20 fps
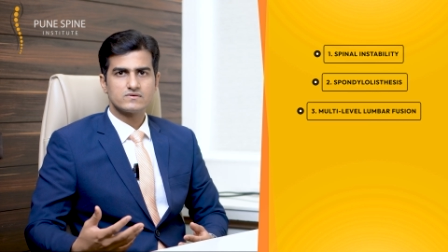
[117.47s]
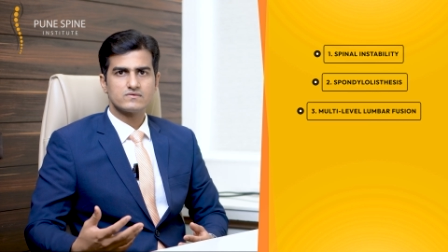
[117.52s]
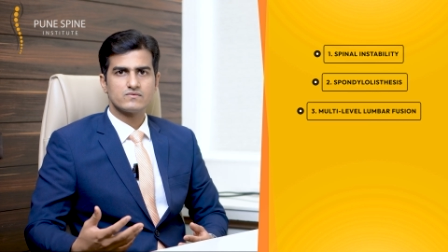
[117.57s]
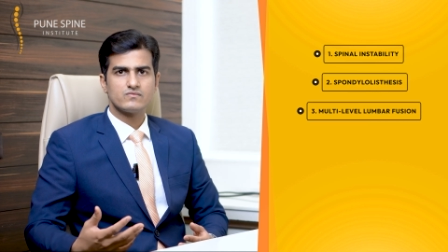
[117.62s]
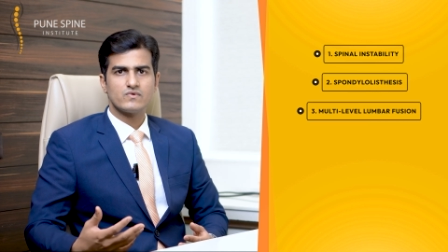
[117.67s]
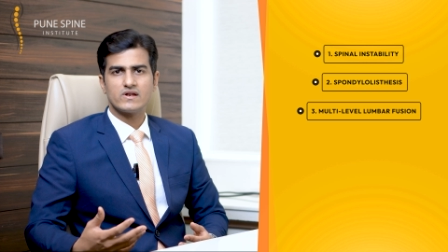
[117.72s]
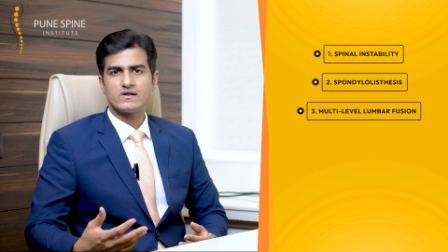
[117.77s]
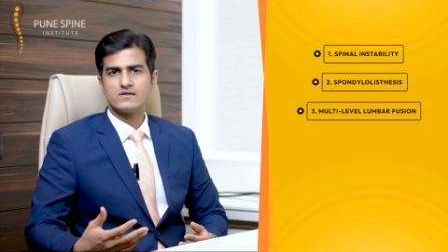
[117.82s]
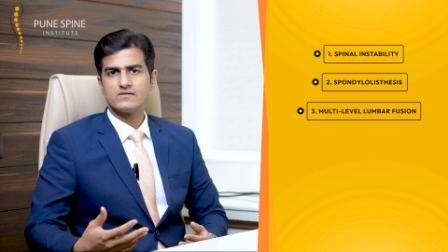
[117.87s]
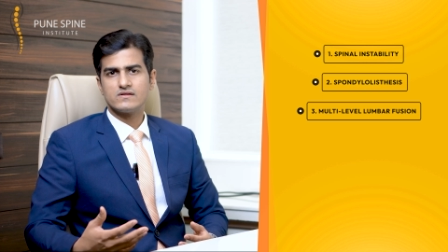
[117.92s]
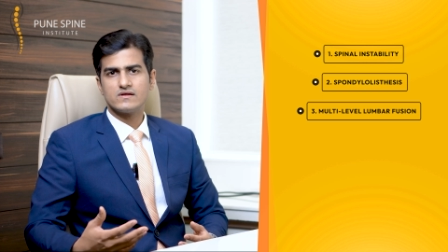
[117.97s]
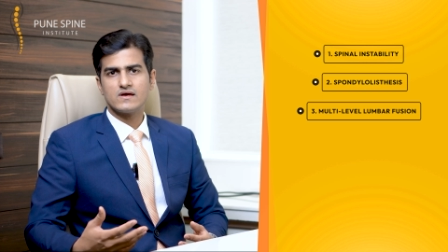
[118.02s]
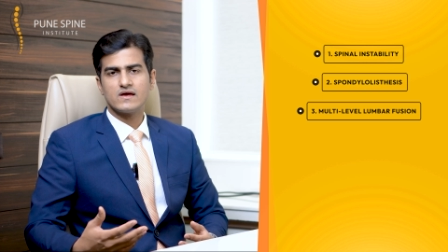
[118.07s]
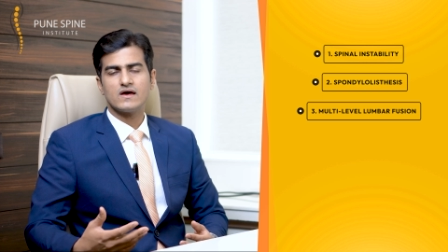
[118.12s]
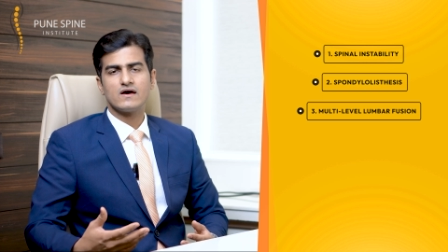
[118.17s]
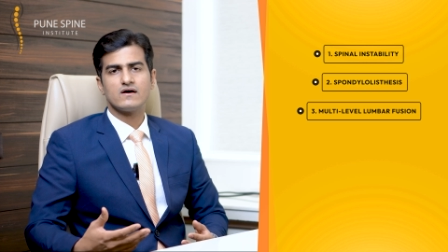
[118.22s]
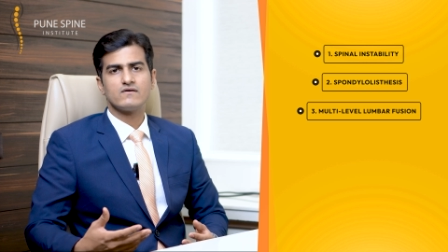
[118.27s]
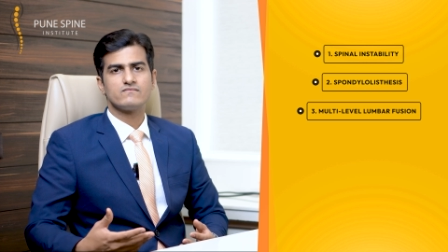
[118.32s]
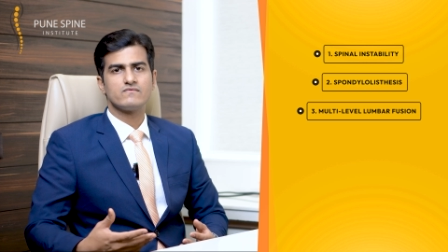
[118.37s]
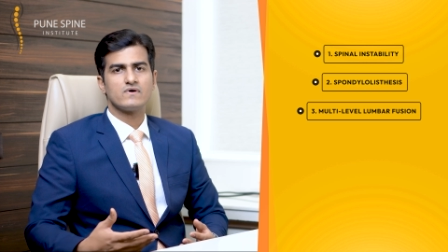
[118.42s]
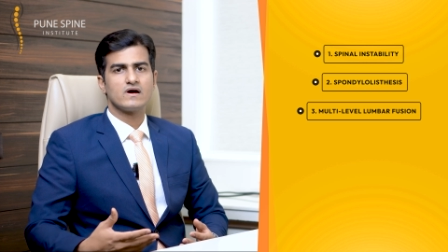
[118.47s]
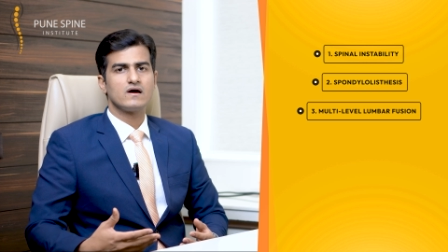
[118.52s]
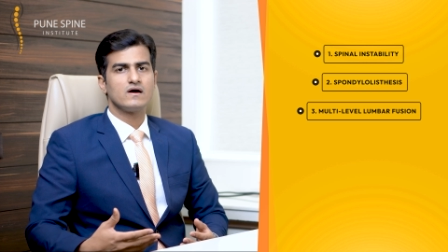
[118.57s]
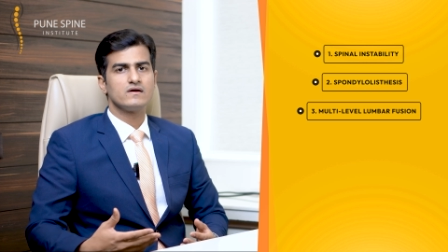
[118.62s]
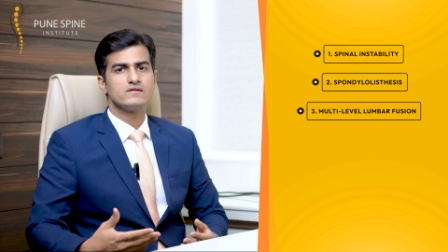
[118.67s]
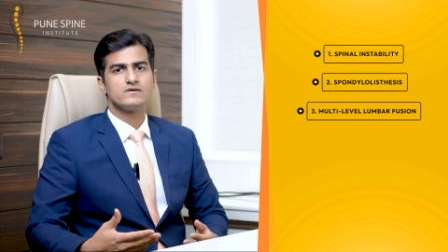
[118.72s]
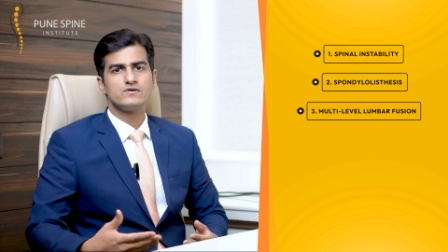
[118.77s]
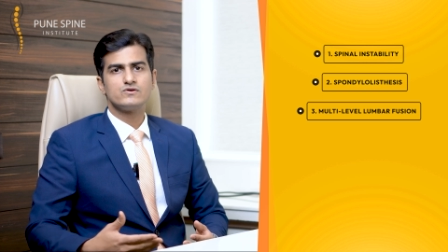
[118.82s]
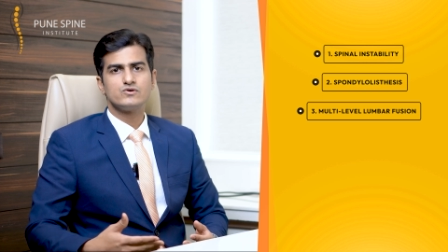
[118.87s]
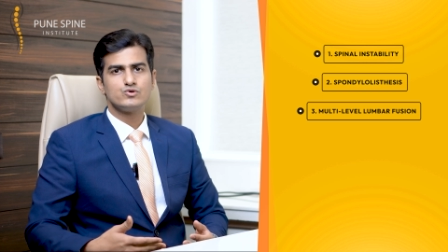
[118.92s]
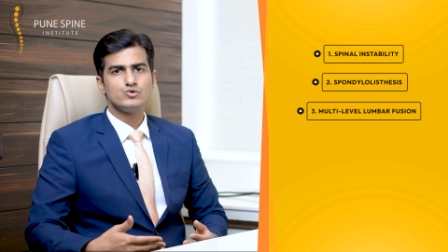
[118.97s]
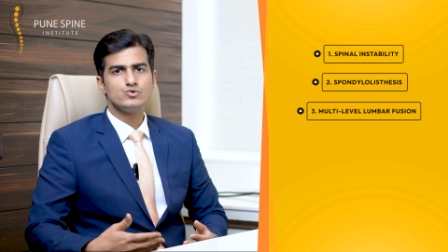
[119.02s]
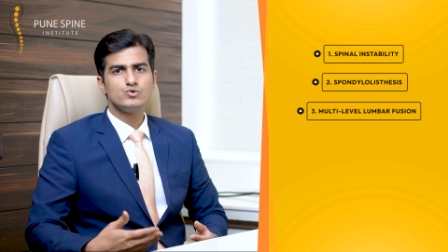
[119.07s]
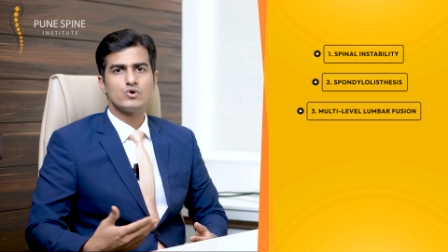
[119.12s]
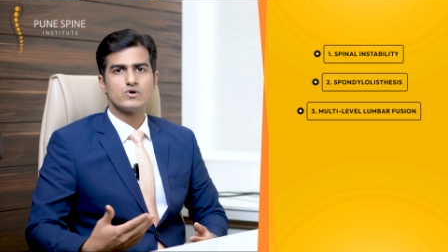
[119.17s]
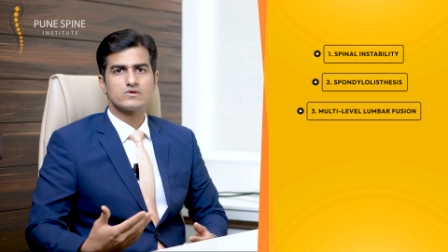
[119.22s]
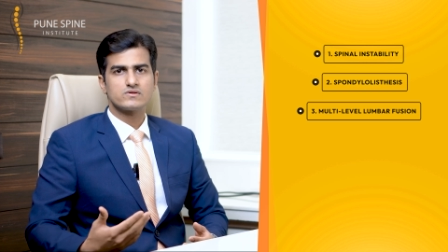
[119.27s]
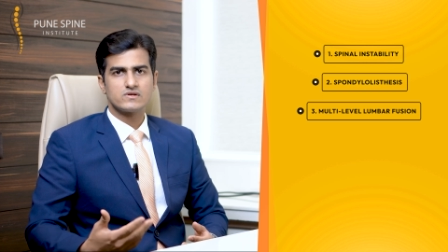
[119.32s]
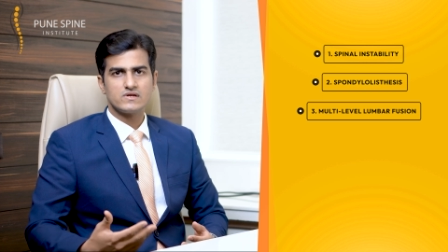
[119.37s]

so wherein they have either two or